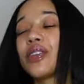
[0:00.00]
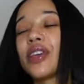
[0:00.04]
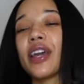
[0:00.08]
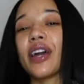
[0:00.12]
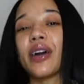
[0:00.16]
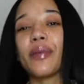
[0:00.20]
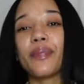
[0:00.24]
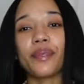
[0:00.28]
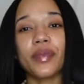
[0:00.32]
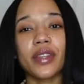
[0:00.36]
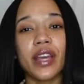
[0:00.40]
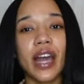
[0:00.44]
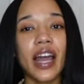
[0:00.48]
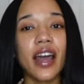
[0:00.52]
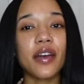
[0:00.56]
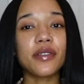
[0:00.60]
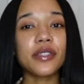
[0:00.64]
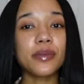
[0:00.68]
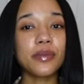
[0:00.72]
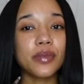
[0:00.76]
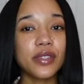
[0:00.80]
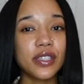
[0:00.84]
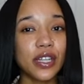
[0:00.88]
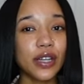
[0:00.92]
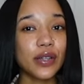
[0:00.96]
yeah, I have
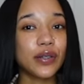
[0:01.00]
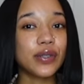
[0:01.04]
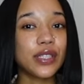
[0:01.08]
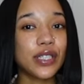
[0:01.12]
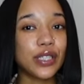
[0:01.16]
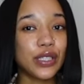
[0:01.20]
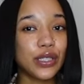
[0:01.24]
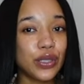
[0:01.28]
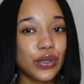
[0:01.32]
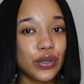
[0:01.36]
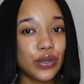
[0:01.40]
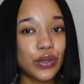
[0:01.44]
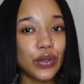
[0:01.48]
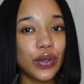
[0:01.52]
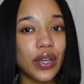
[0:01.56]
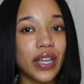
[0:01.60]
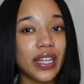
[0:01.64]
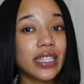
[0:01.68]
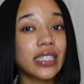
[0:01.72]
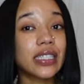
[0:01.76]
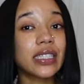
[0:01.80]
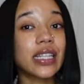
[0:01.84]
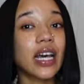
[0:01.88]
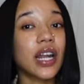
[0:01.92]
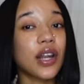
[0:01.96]
some stuff to do
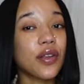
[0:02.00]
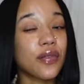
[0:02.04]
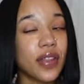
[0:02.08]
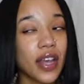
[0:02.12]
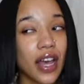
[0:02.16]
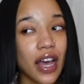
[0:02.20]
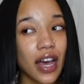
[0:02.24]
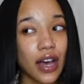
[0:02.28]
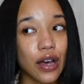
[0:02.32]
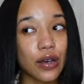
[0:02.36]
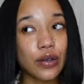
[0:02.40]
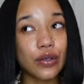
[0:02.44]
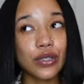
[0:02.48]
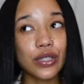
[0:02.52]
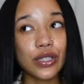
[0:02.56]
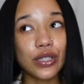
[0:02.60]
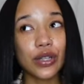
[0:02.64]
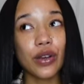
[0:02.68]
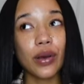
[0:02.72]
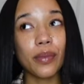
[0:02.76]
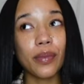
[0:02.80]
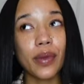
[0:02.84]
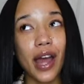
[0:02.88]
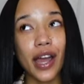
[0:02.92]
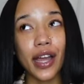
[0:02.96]
inside of the house,
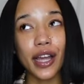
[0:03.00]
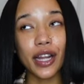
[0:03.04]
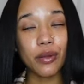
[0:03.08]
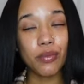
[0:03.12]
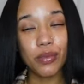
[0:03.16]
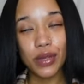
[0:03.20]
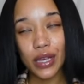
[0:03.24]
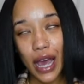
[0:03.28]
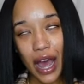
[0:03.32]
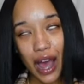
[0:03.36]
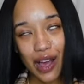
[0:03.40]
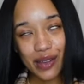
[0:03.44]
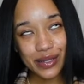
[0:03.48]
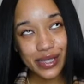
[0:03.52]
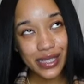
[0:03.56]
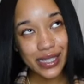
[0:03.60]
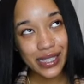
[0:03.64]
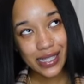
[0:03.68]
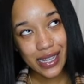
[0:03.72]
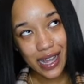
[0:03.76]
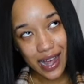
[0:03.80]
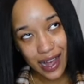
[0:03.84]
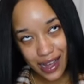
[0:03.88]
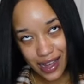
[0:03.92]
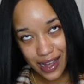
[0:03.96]
so I'm not gonna be
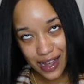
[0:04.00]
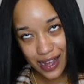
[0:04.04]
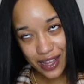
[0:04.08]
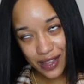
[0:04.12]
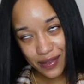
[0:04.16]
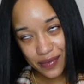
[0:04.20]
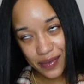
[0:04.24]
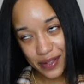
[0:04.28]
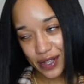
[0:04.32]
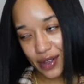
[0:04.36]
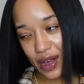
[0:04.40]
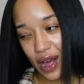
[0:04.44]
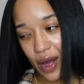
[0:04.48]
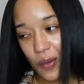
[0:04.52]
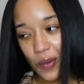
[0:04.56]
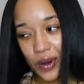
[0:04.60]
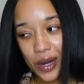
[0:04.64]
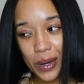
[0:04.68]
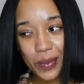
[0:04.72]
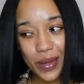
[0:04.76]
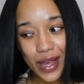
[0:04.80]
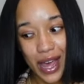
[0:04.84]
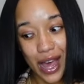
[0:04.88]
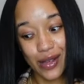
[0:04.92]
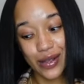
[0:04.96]
outside, even though I
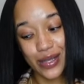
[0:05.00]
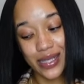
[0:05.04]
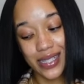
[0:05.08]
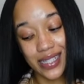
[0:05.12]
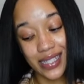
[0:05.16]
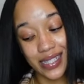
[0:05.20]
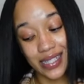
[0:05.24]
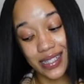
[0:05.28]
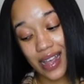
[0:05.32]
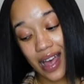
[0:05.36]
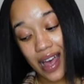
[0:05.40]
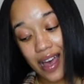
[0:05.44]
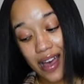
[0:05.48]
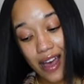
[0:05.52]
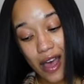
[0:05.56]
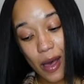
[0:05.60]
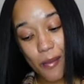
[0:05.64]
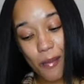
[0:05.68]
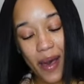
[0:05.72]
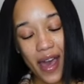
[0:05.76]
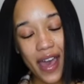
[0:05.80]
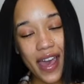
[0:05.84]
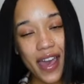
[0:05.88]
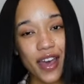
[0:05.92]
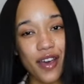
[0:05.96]
wanna be outside.
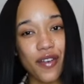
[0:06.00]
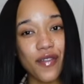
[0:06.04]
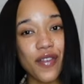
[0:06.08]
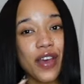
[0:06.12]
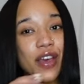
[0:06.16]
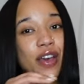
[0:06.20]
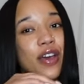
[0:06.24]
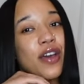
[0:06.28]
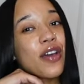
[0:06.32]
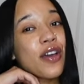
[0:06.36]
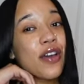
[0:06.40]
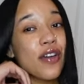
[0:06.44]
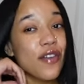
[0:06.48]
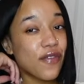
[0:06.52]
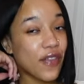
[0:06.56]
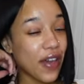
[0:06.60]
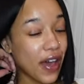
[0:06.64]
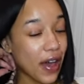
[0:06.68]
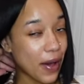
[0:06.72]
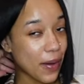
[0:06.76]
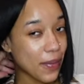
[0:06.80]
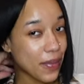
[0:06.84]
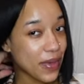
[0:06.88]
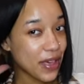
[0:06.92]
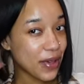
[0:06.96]
I might have
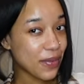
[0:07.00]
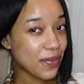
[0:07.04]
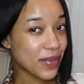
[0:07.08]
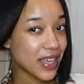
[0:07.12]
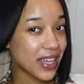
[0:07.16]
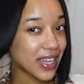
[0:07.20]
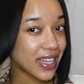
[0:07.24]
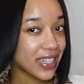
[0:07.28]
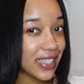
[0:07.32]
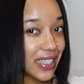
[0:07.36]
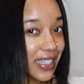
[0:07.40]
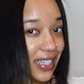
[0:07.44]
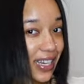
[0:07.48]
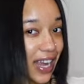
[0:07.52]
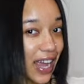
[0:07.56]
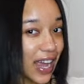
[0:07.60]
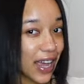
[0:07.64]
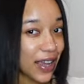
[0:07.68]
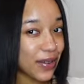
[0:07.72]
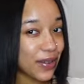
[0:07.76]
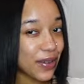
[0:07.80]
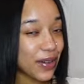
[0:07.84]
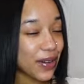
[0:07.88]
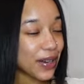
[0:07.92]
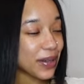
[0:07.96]
found me a man
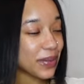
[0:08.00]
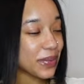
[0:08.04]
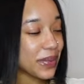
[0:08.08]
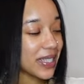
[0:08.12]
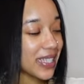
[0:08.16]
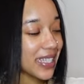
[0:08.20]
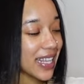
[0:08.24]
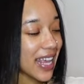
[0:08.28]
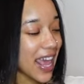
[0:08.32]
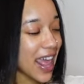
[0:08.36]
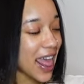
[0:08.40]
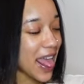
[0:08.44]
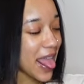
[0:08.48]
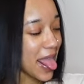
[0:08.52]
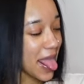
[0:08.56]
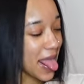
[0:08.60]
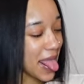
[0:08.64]
today, you know what I'm saying?